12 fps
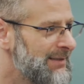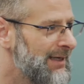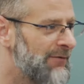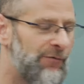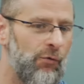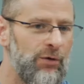
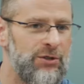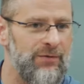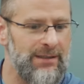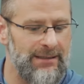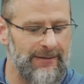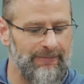And for which
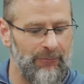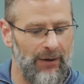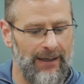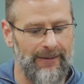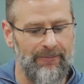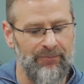reason,
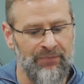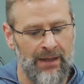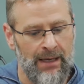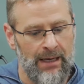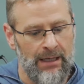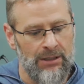right?
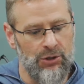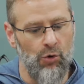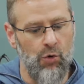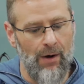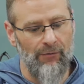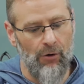So
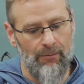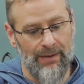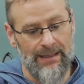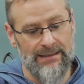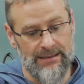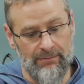whoever
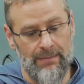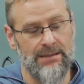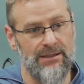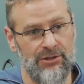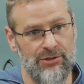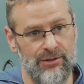obeys the
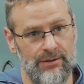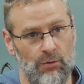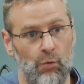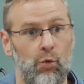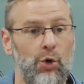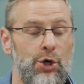messenger
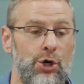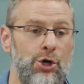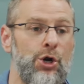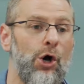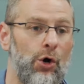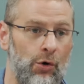would
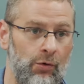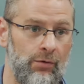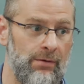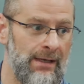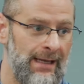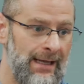know